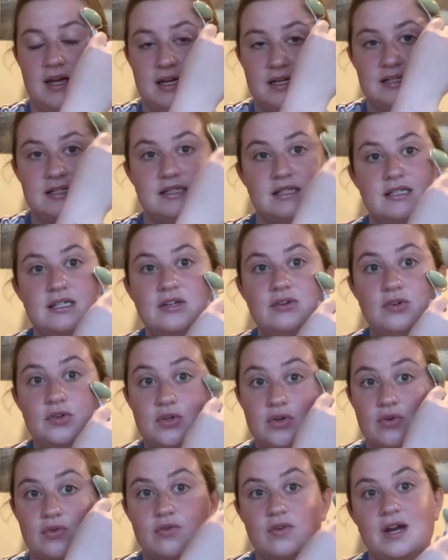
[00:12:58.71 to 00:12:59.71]
Still
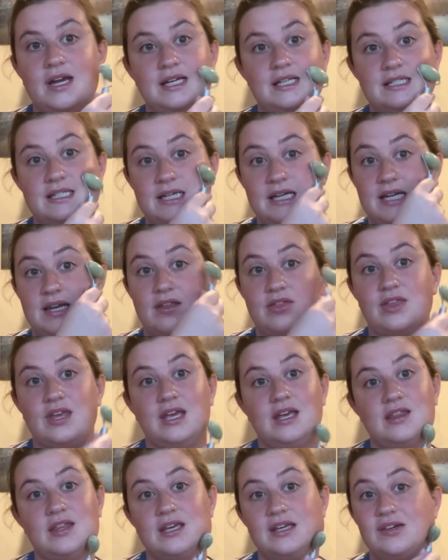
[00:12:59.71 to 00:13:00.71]
crazy to
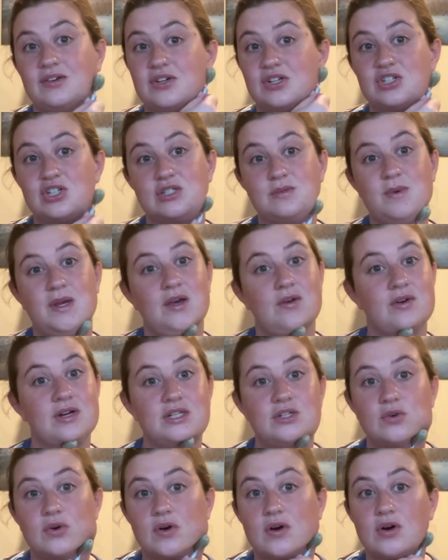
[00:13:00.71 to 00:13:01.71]
think that you could just be going
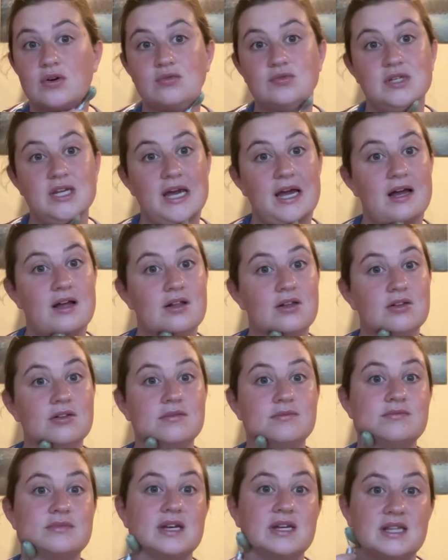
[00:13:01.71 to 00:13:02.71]
to a
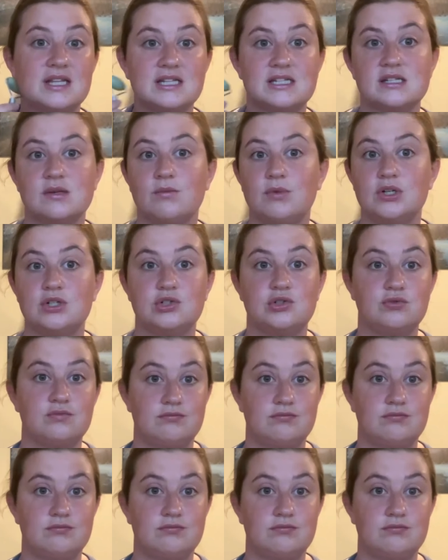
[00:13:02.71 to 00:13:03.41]
hotel and then someone